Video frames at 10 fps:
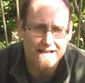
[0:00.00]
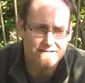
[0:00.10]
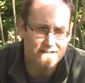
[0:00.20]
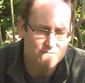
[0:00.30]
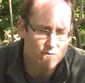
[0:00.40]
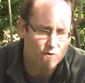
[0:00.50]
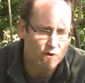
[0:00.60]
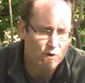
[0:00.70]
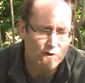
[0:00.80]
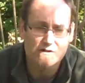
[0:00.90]
It takes more
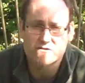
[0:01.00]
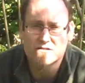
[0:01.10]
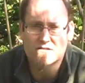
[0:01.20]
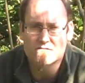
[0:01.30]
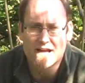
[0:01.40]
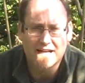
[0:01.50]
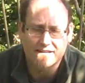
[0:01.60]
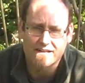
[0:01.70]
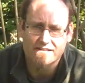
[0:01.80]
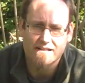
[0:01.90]
courage to do that
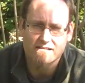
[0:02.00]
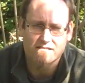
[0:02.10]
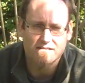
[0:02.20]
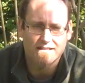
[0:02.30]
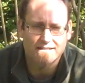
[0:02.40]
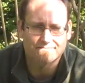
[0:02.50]
than it does to